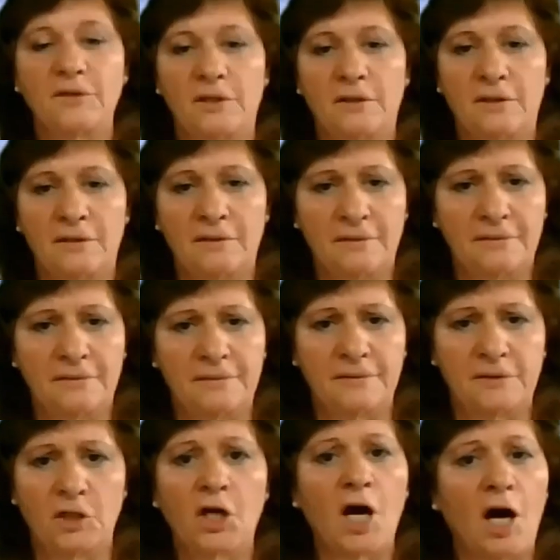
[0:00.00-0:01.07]
a,
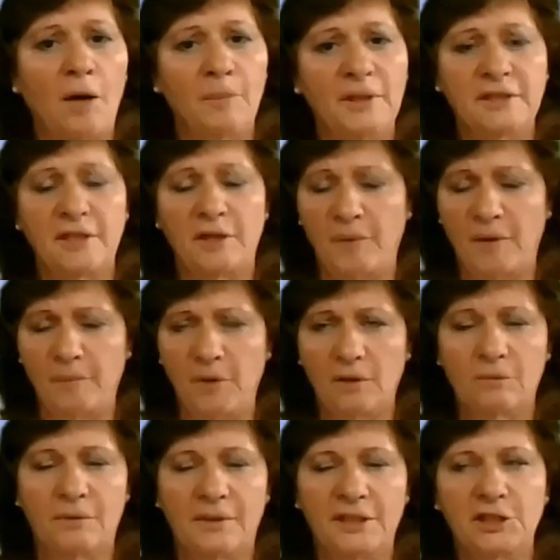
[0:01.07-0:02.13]
a comment and maybe a
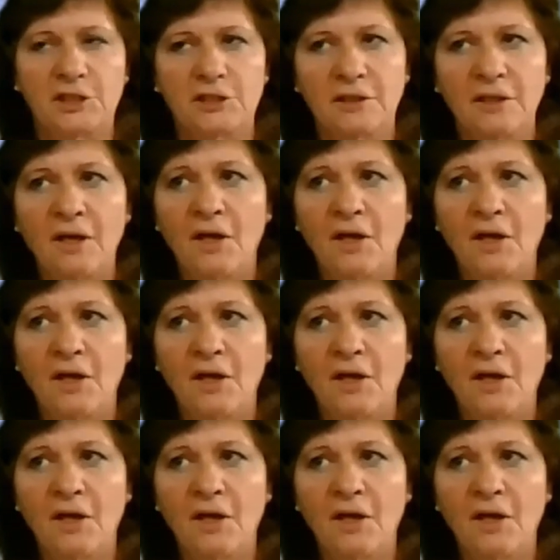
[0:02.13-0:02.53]
question.